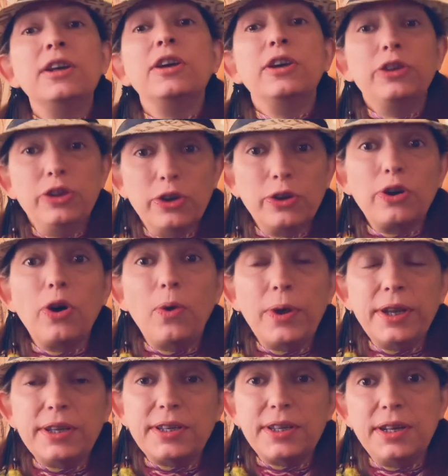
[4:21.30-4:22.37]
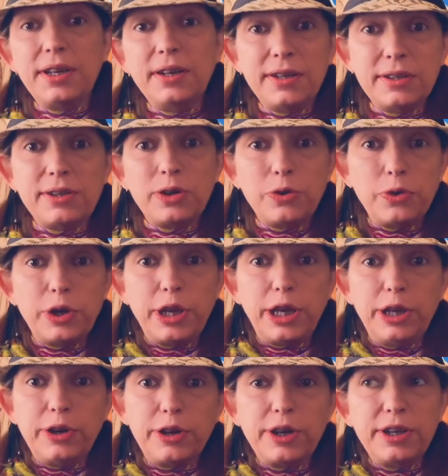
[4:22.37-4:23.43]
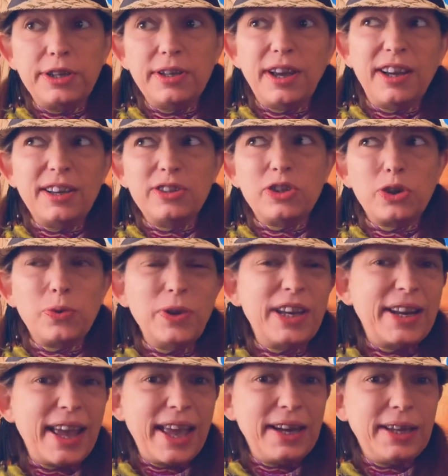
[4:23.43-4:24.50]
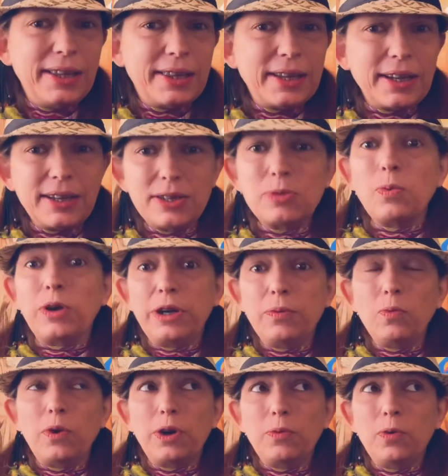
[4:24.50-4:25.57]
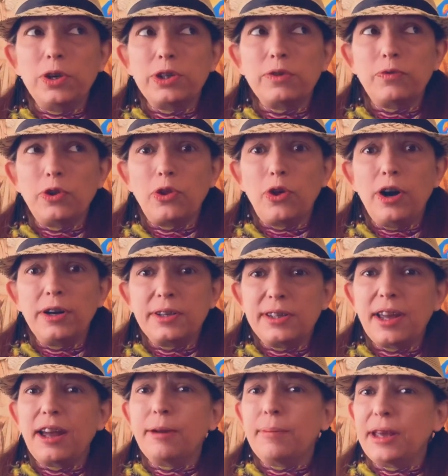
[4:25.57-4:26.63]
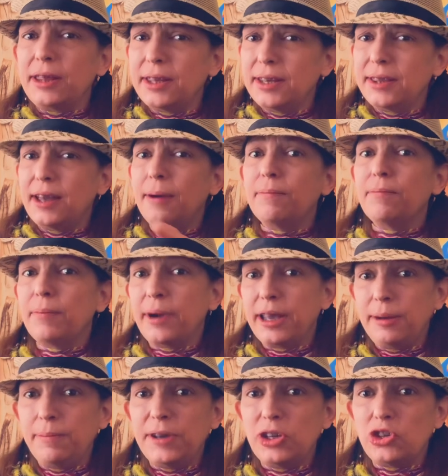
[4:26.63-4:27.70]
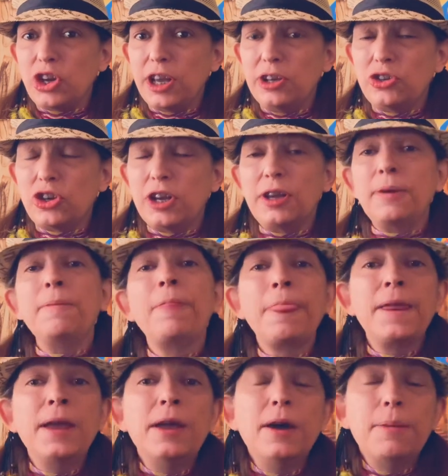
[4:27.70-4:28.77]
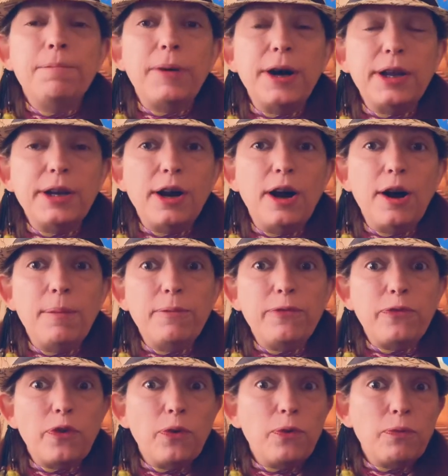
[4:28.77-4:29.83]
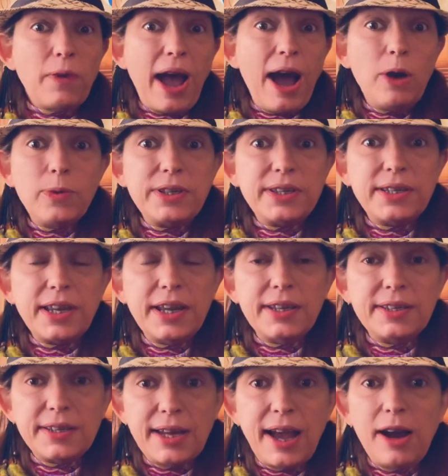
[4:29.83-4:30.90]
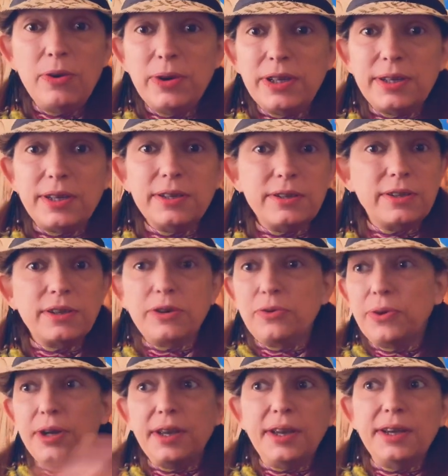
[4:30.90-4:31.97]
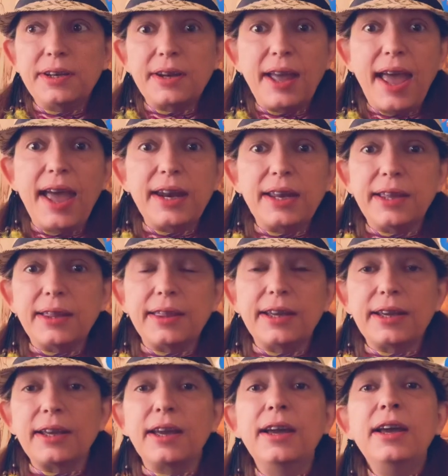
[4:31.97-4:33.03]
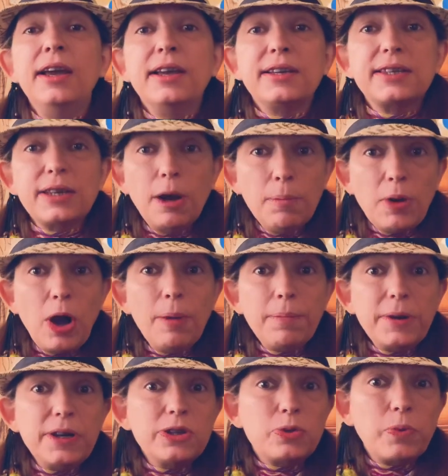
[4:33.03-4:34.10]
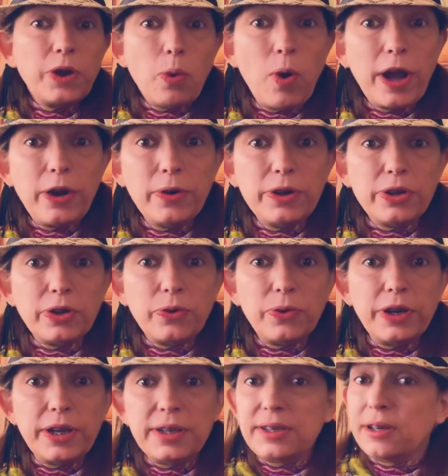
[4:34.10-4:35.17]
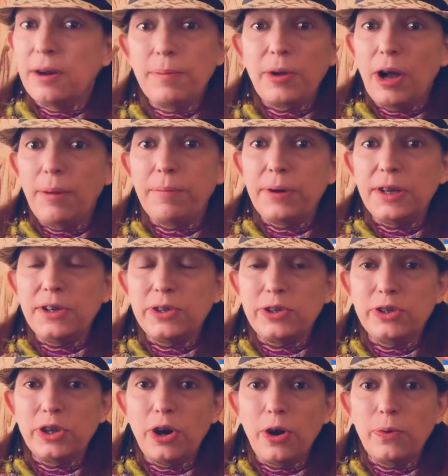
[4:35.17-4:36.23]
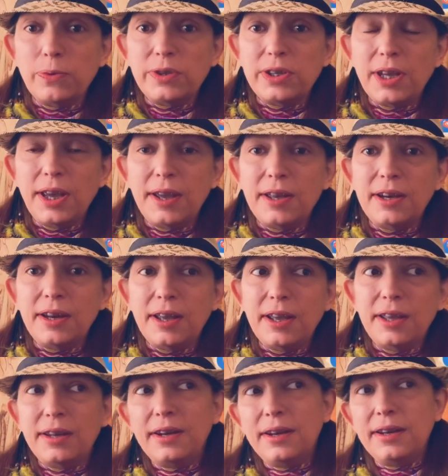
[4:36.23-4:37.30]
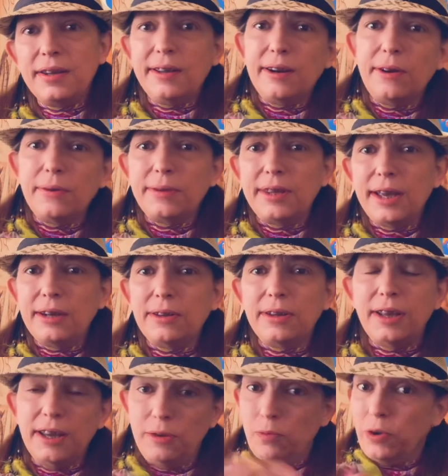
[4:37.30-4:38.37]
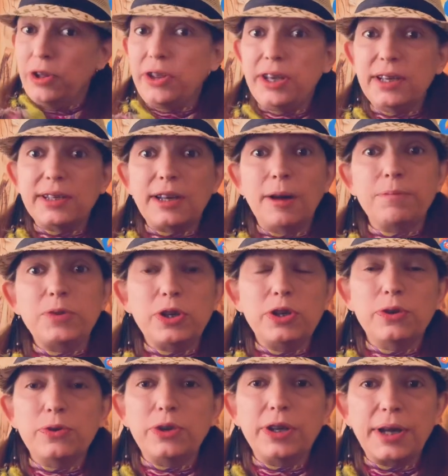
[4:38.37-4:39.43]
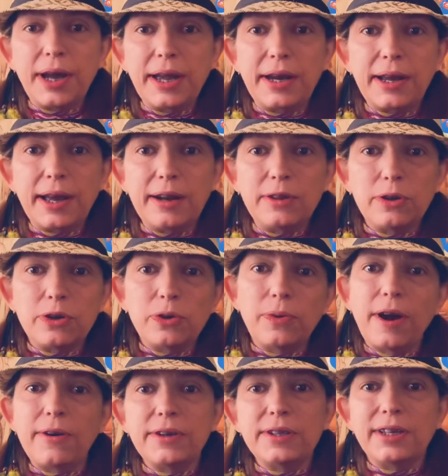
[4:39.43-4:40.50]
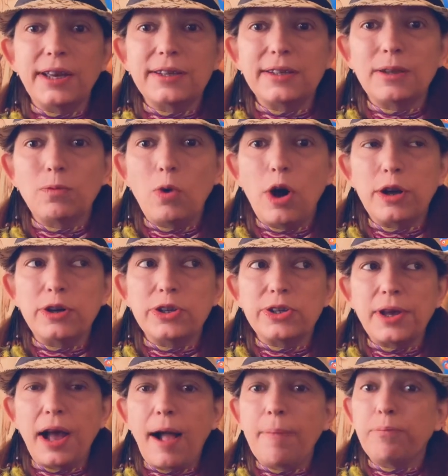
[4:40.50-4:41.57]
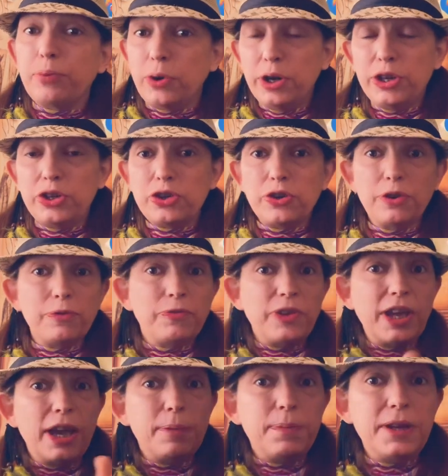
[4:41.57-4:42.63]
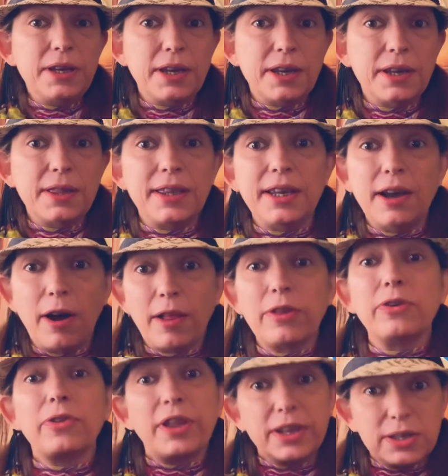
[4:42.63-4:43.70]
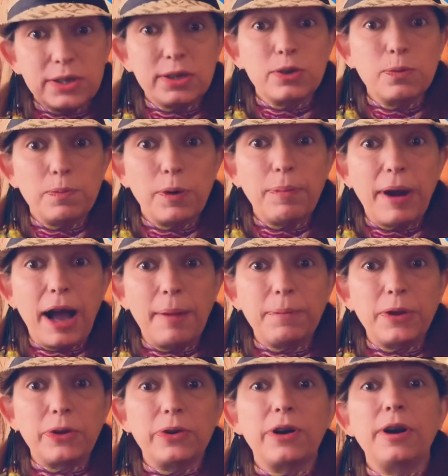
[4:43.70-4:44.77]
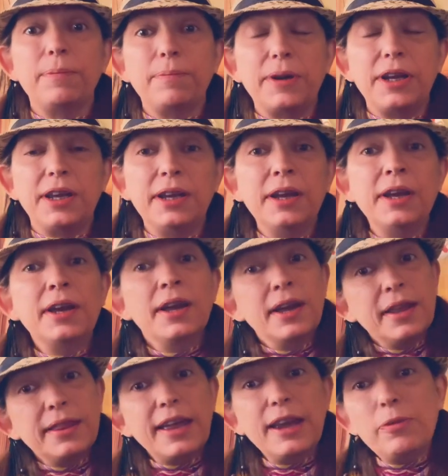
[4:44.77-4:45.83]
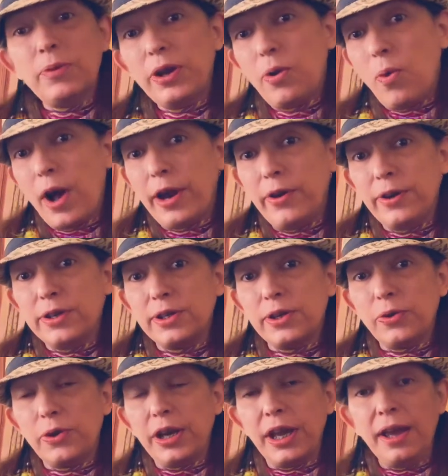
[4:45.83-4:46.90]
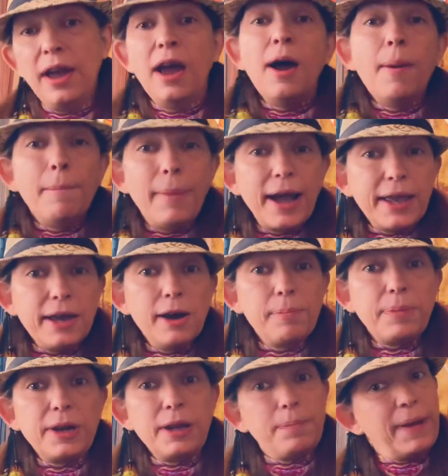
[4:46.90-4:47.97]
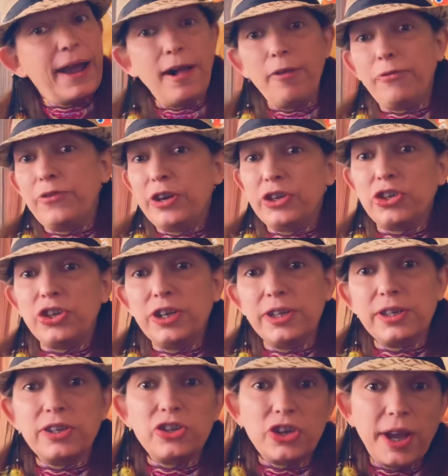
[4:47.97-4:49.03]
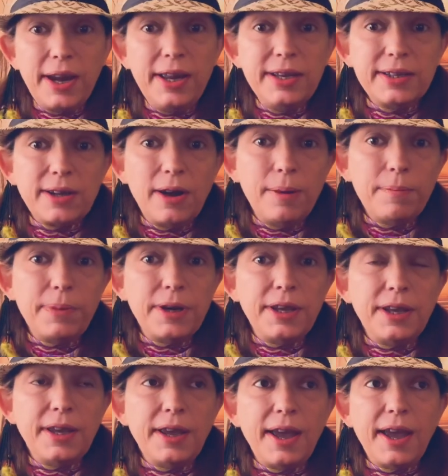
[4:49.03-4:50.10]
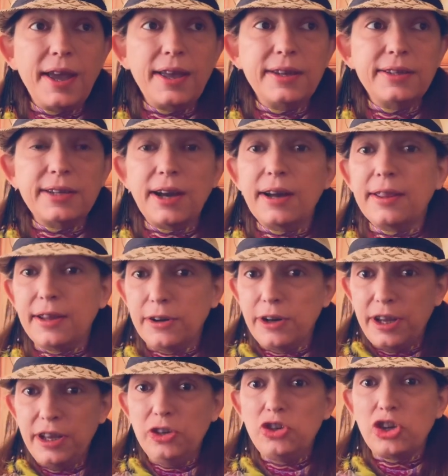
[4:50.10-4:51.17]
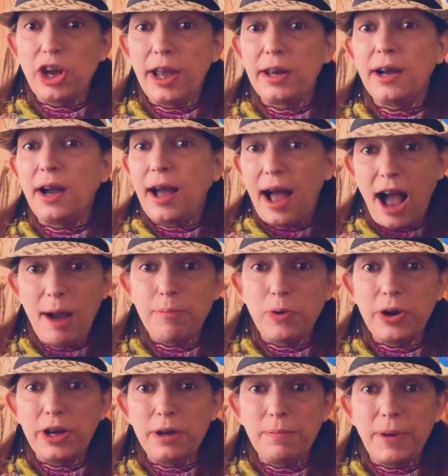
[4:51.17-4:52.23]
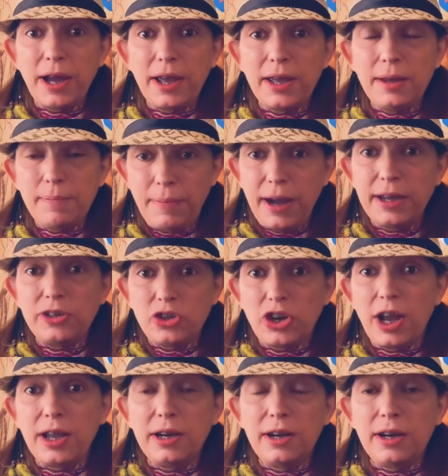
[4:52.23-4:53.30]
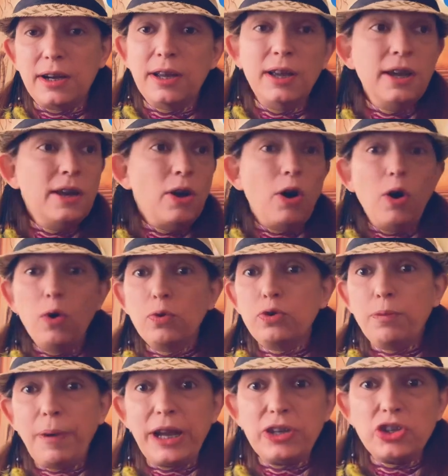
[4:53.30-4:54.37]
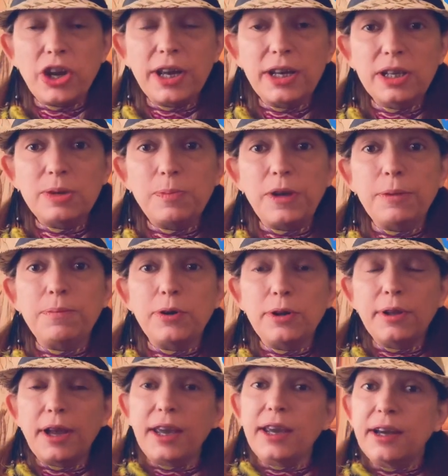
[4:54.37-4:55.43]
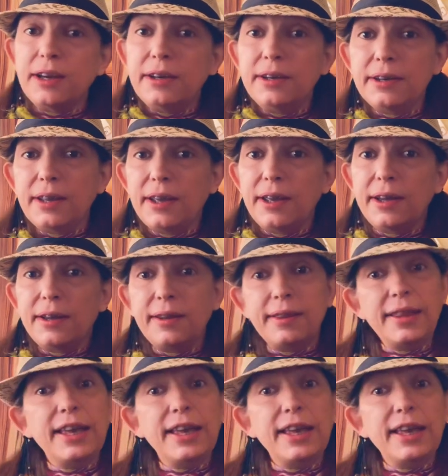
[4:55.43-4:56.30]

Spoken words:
you're going to need a degree. A degree in anything is what it was for a long time. I think that might be changing. But for how it stands now, it's a degree in anything. Some companies require a degree, some companies don't. And that it really is up to you. You kind of got to look around and test the waters. I'm pretty sure VIP Kid, the other super popular company, they require a degree. My company, PalFish, is a Chinese company, and they're in China, operated by China. owned by Chinese people, and they